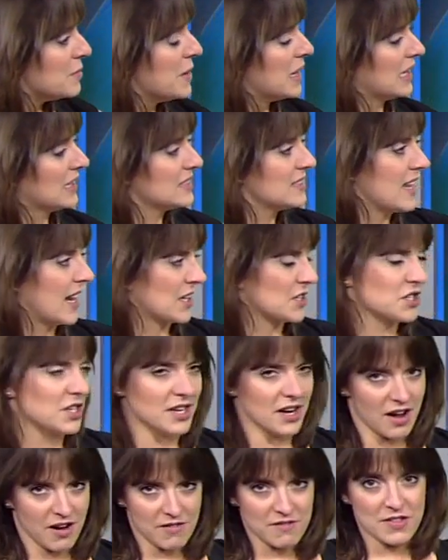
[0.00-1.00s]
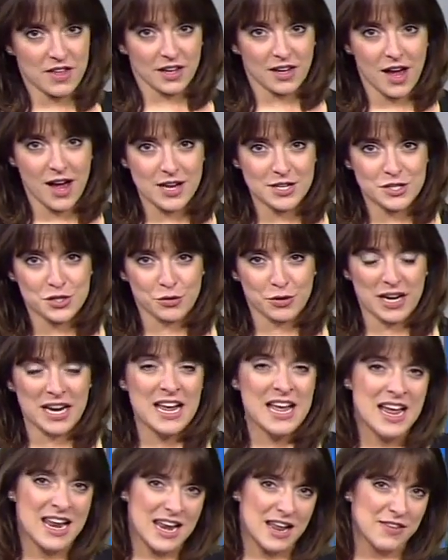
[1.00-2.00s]
in the middle section of the
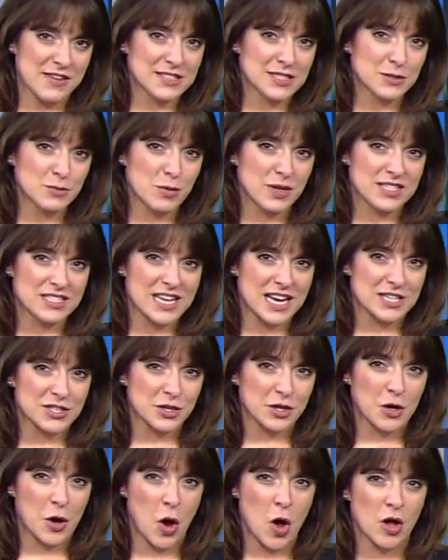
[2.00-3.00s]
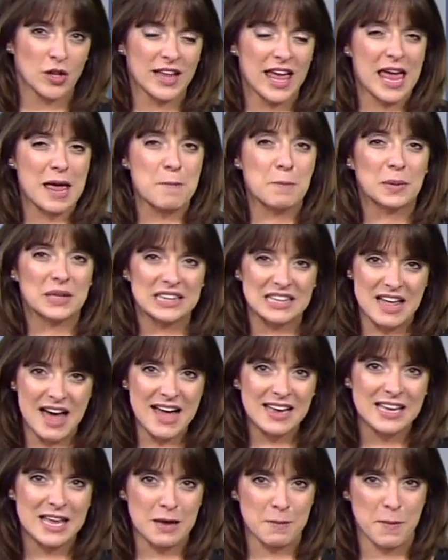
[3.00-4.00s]
country. Now this is what is actually called a
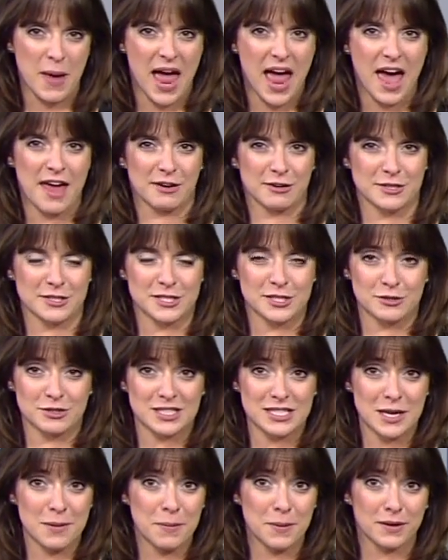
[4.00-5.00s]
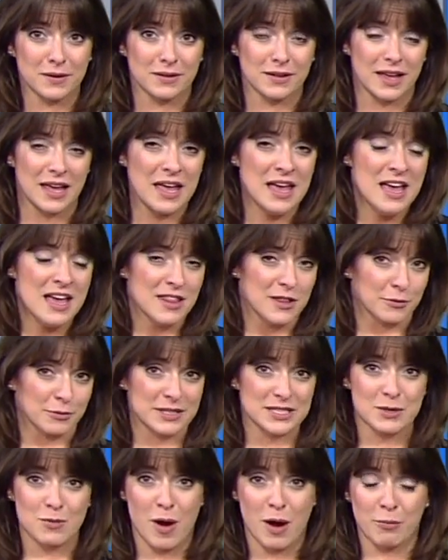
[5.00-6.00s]
blocking pattern. So typically
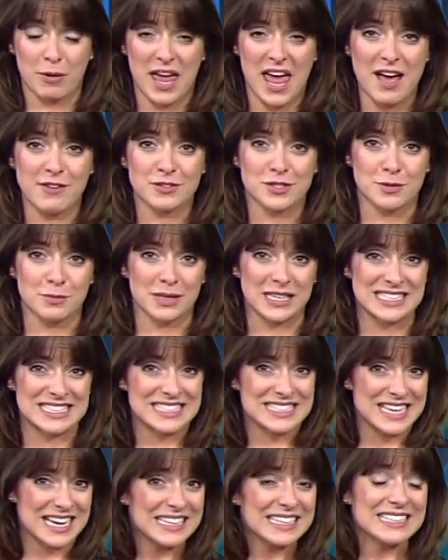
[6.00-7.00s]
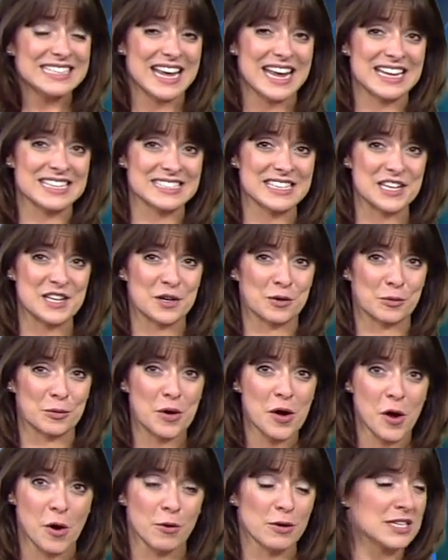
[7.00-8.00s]
the reason why we have so many sunny days in a
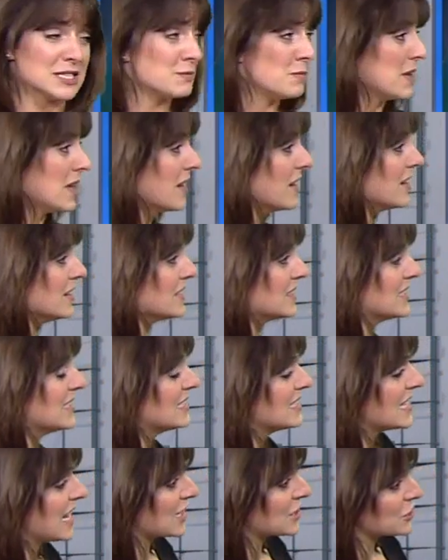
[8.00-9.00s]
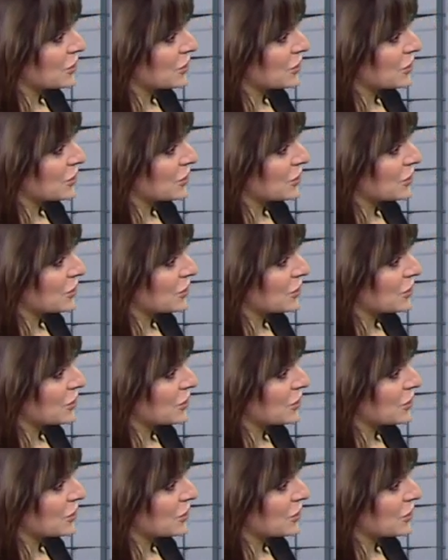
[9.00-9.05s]
row is because this this is